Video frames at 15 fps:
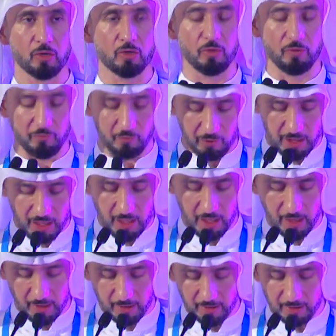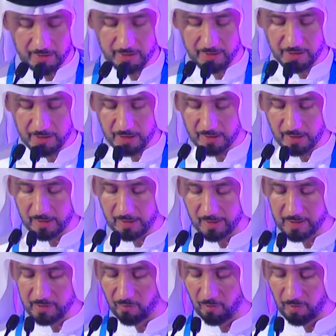to fully harness digital
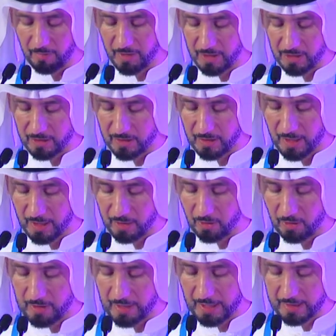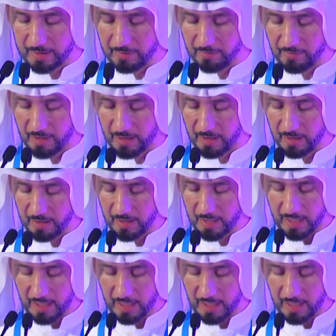transformation in collectively